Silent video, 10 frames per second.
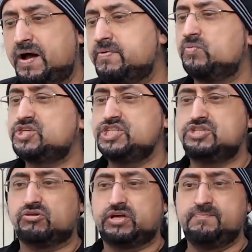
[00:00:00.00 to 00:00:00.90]
I've been watching
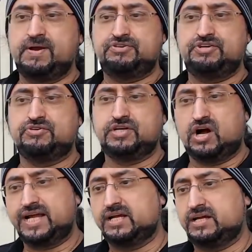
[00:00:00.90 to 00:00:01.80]
documentaries on
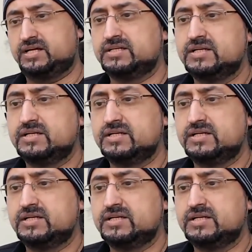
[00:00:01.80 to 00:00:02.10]
Giger,